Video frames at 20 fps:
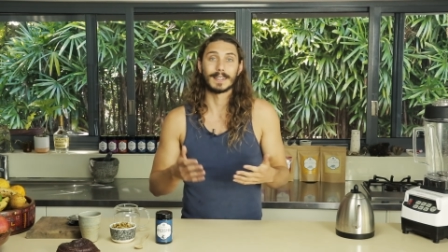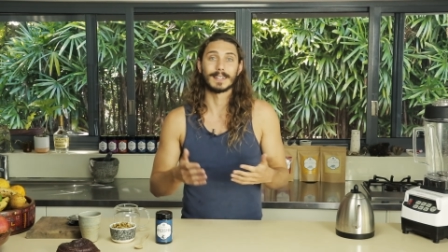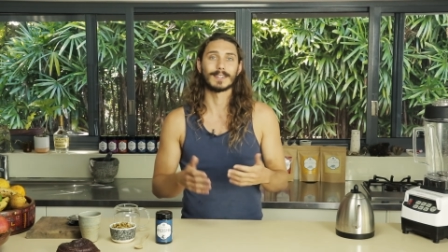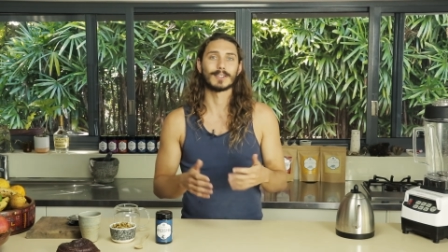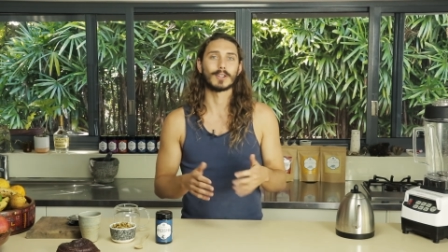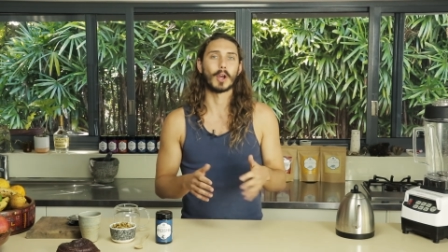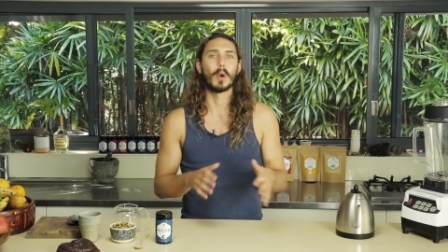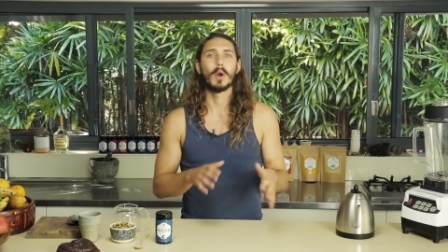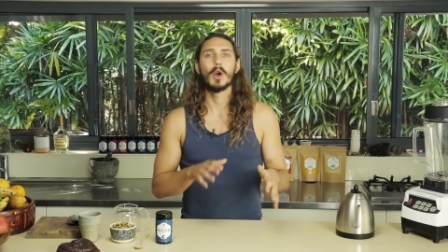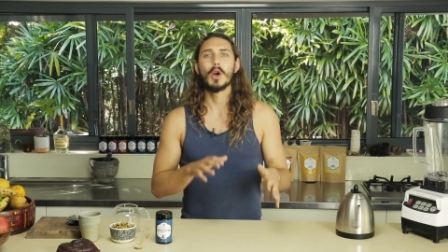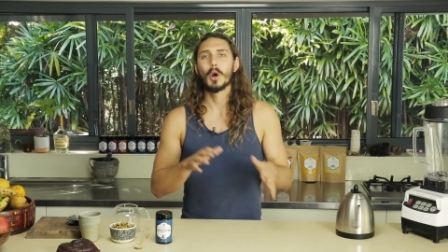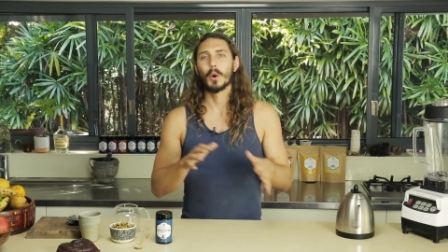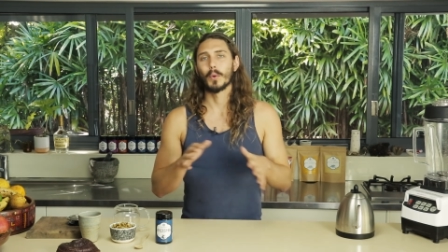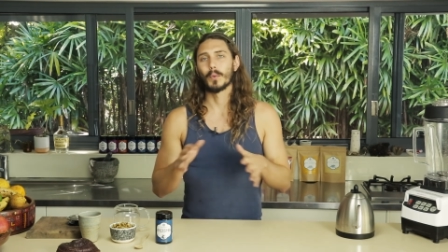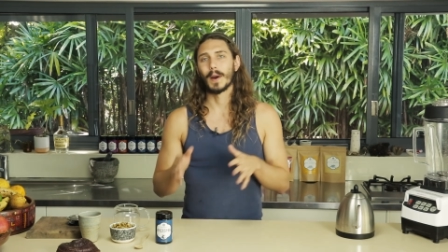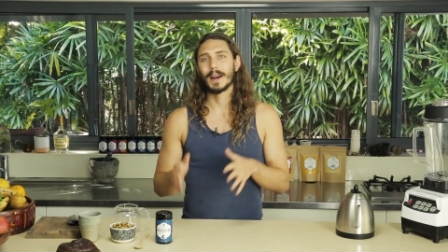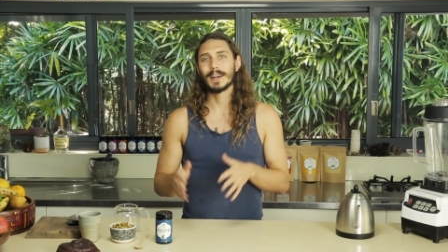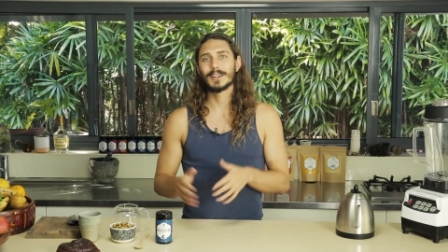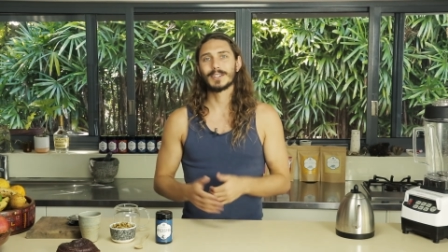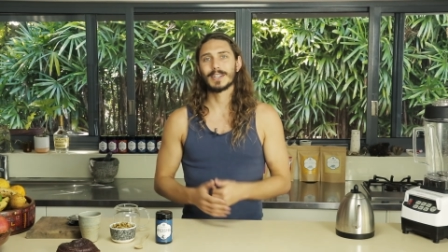And so
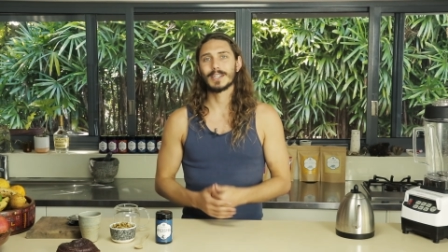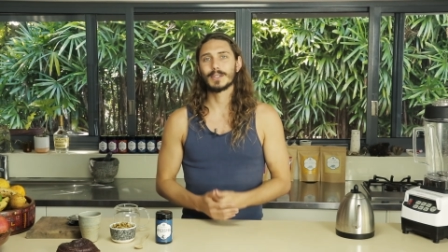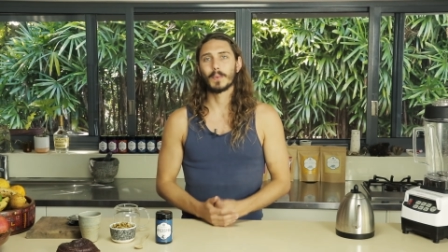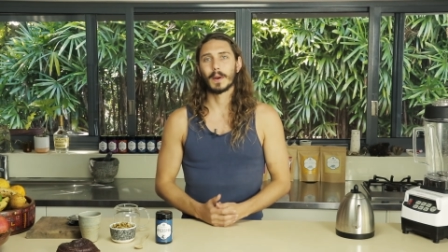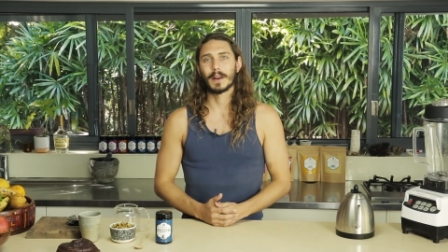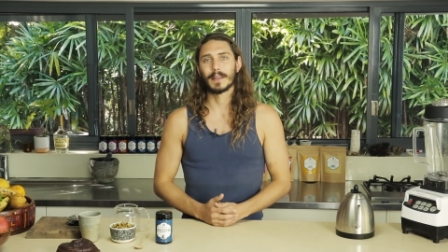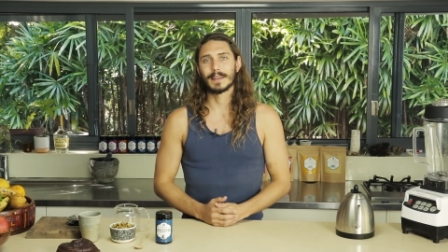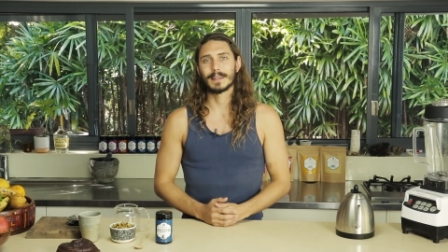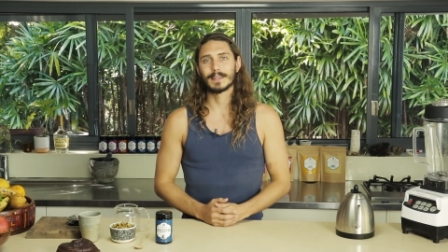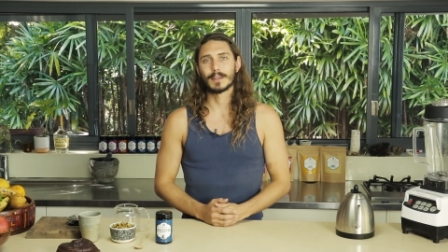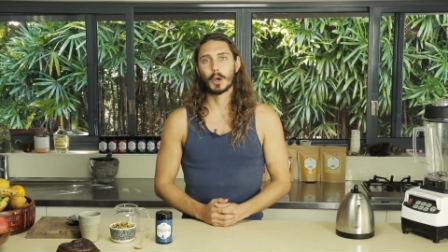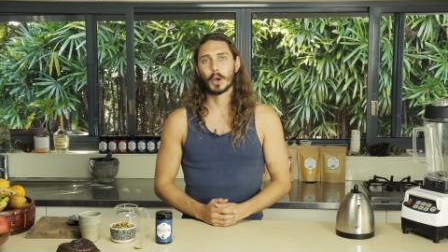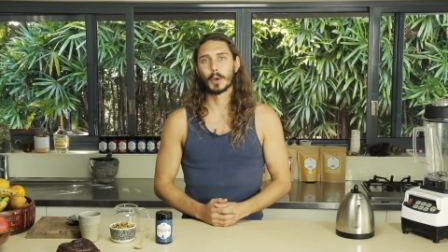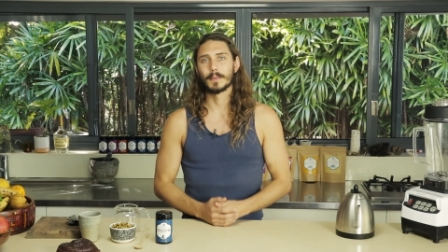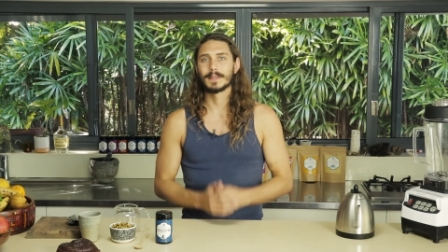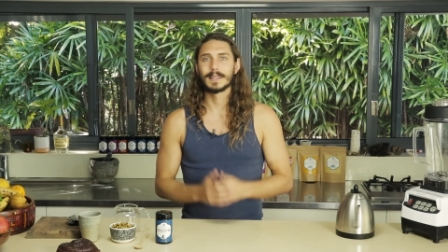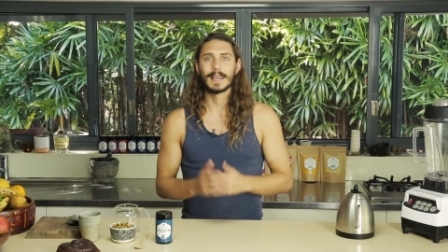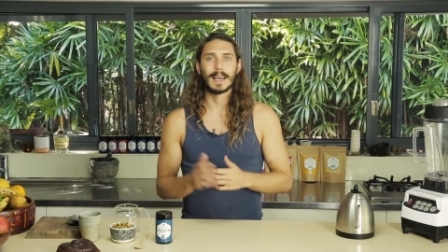reishi is one of these herbs.